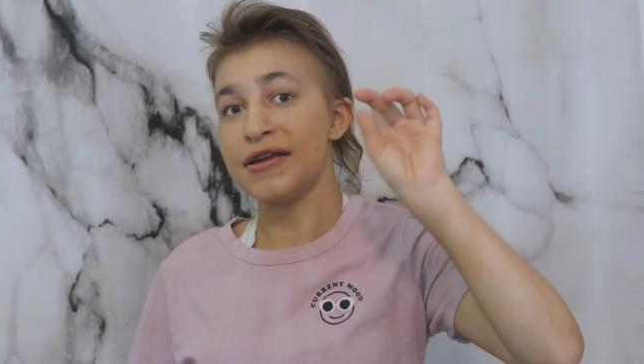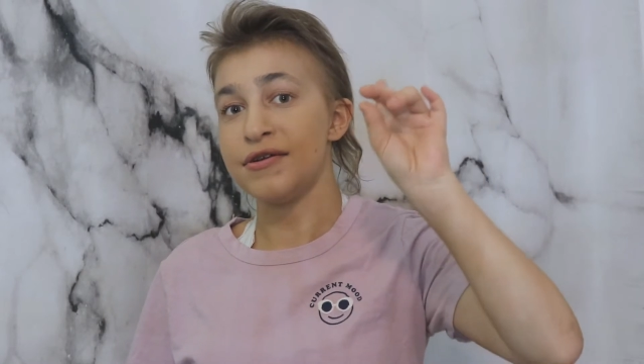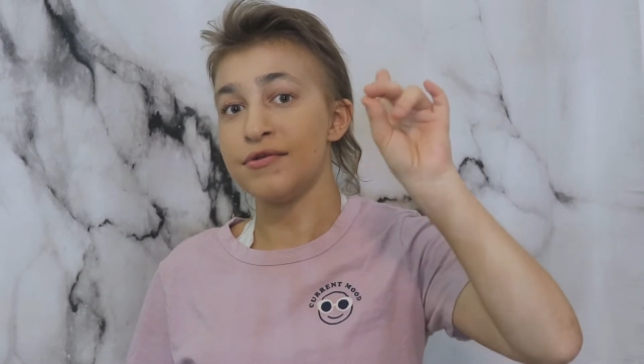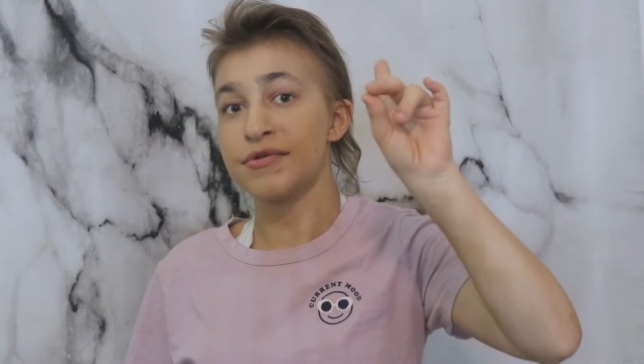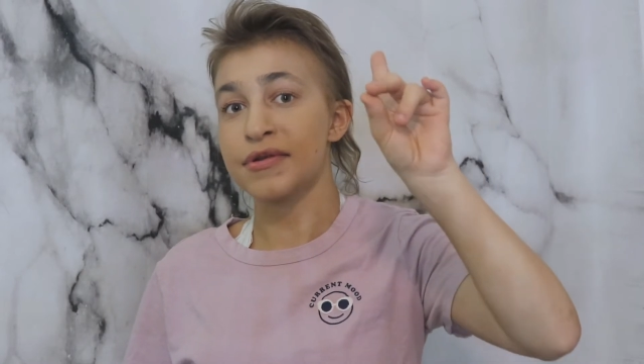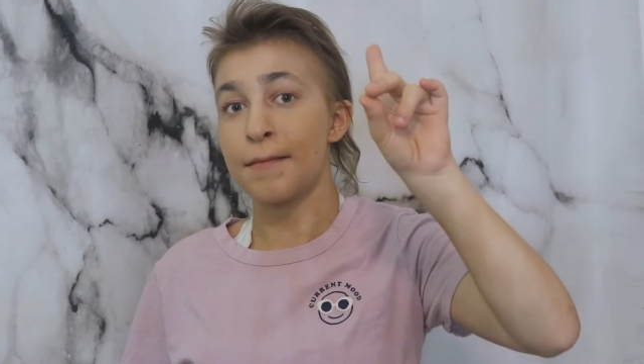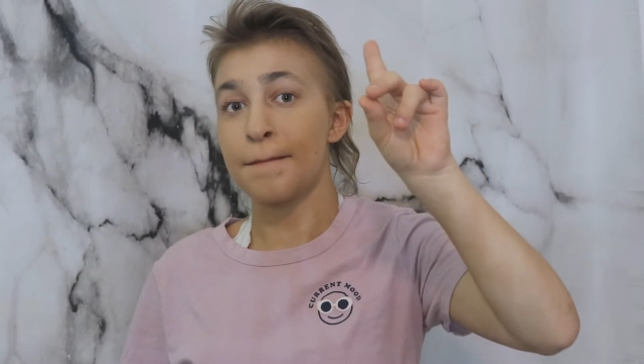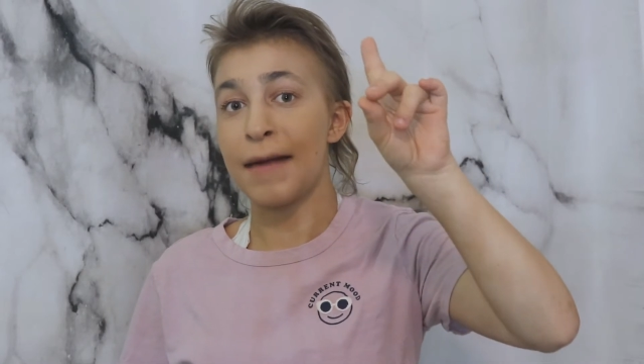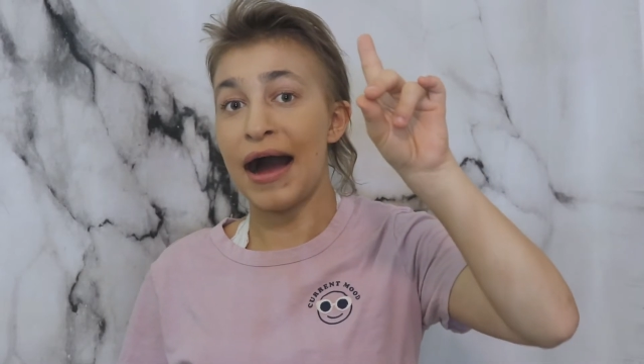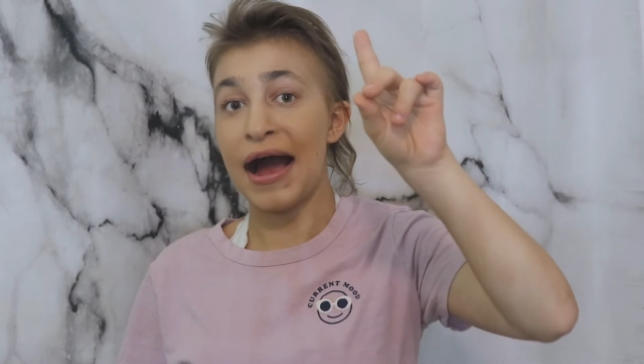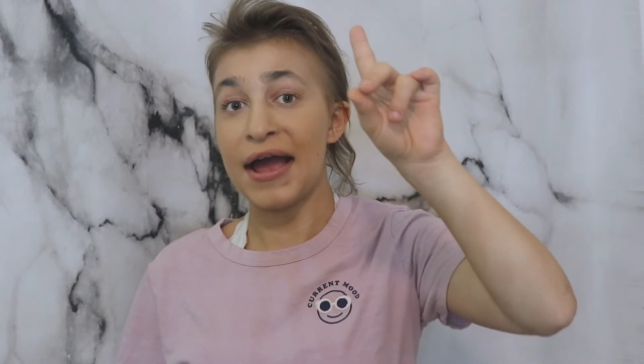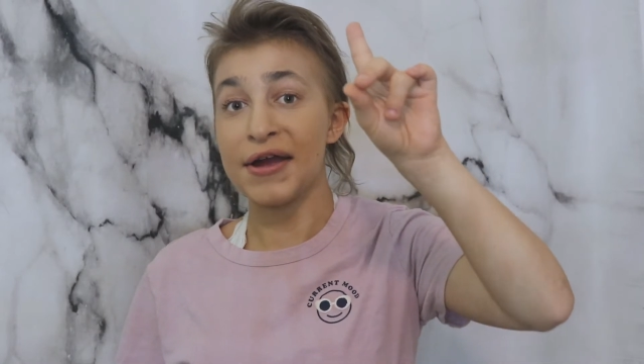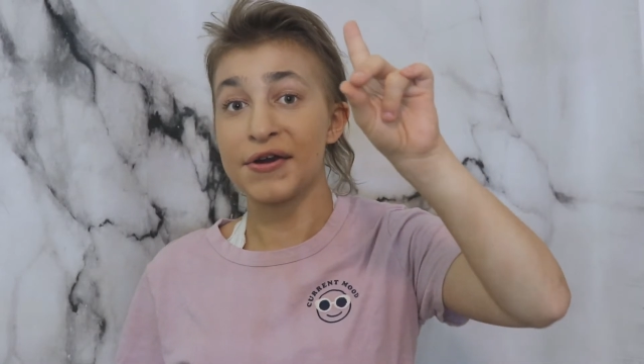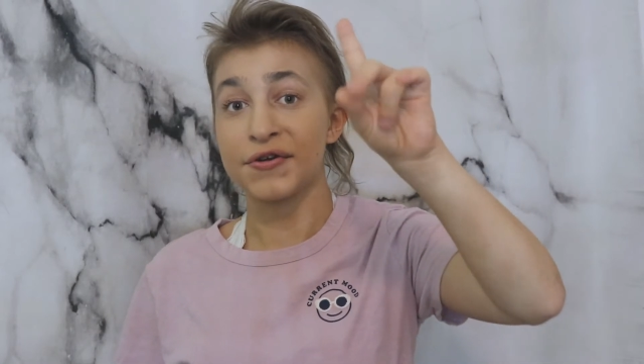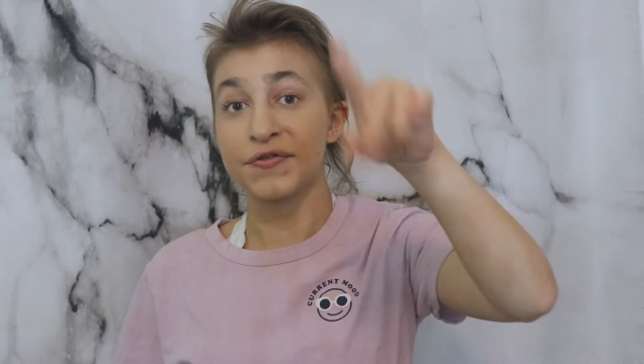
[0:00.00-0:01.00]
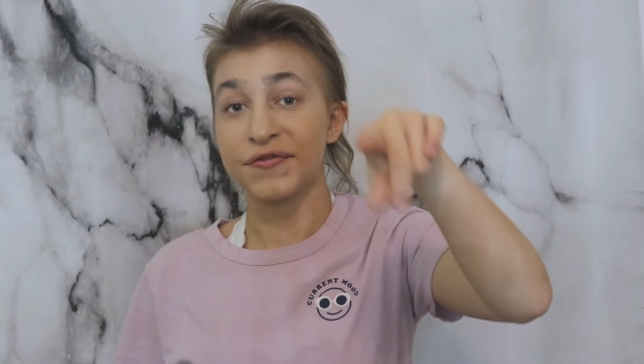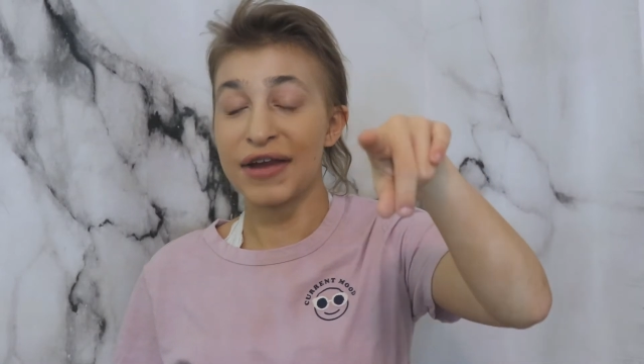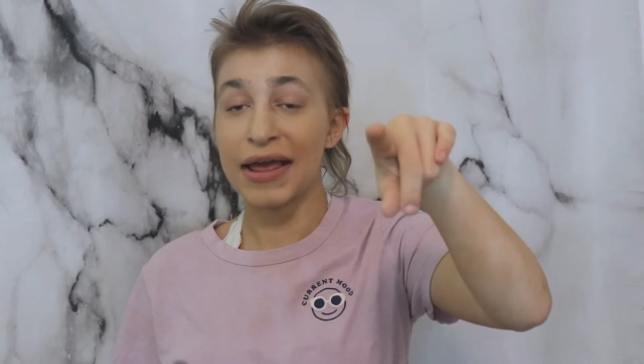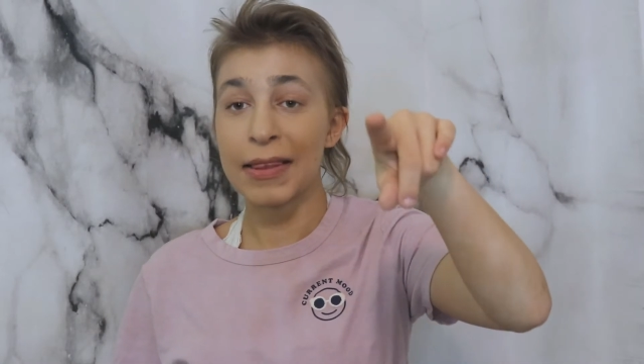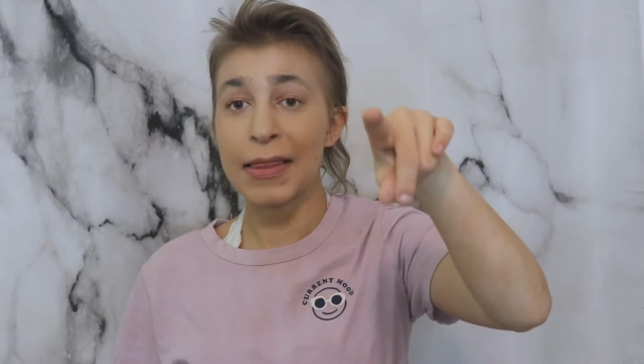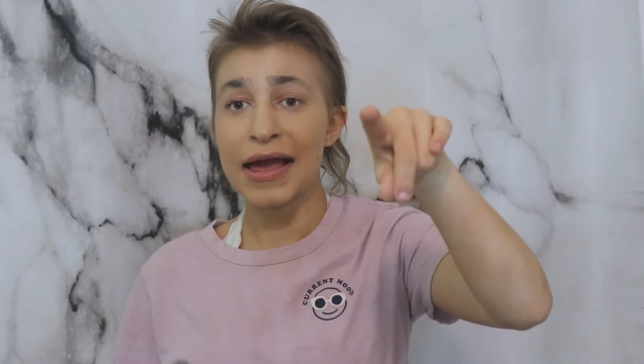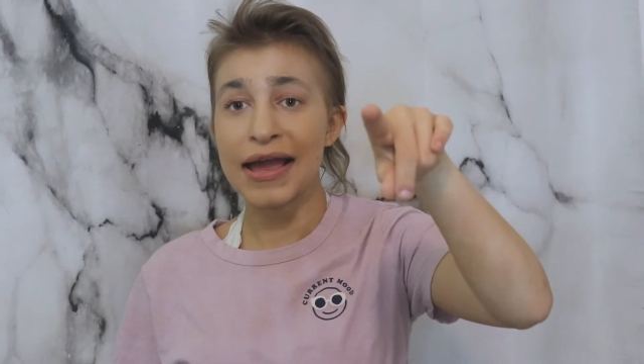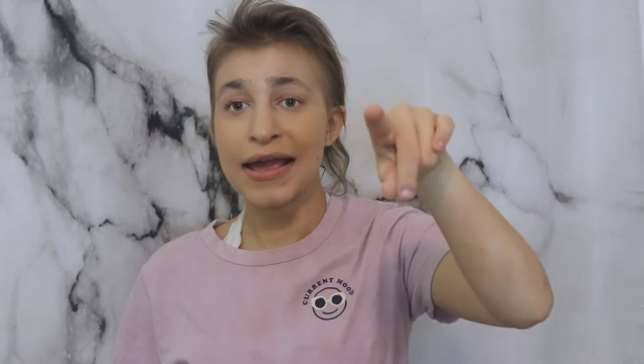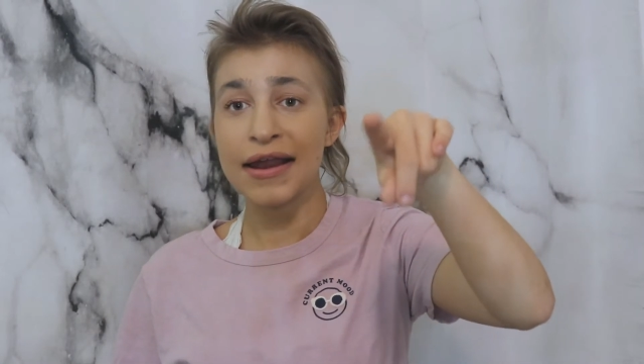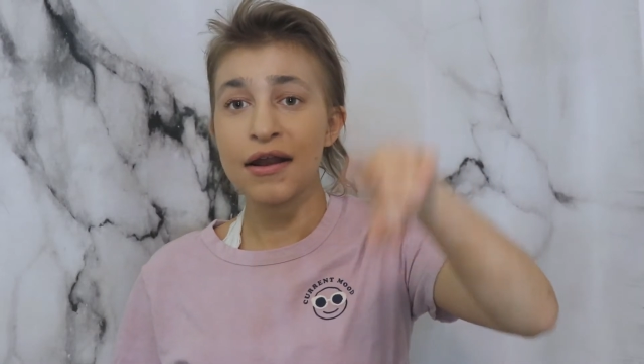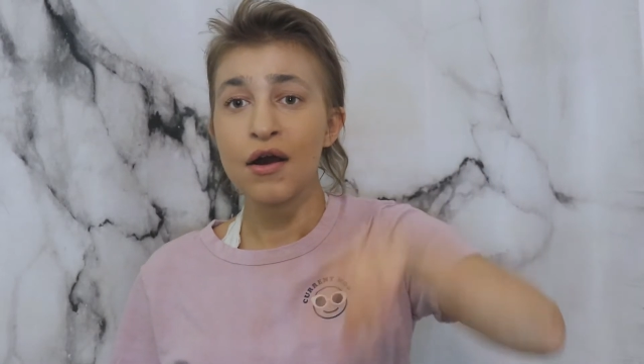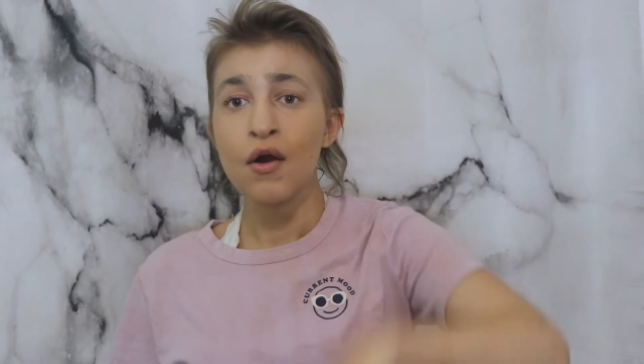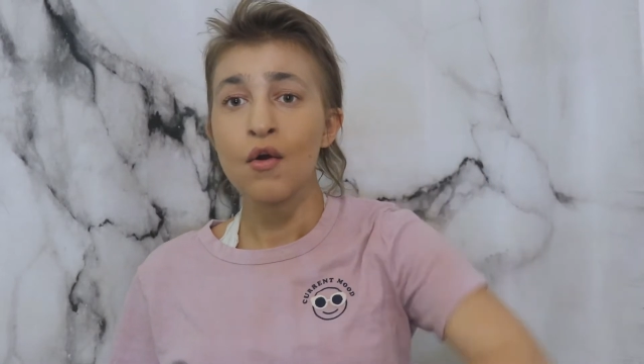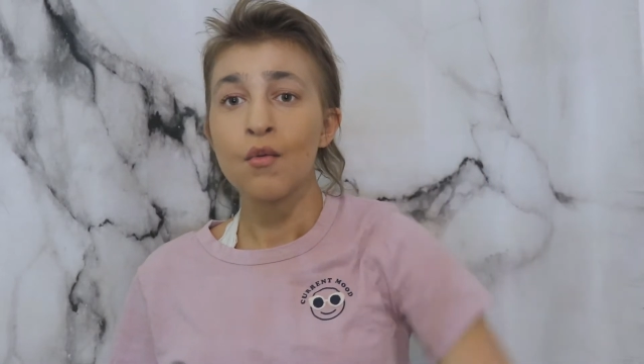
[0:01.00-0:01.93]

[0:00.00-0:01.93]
use my ring light,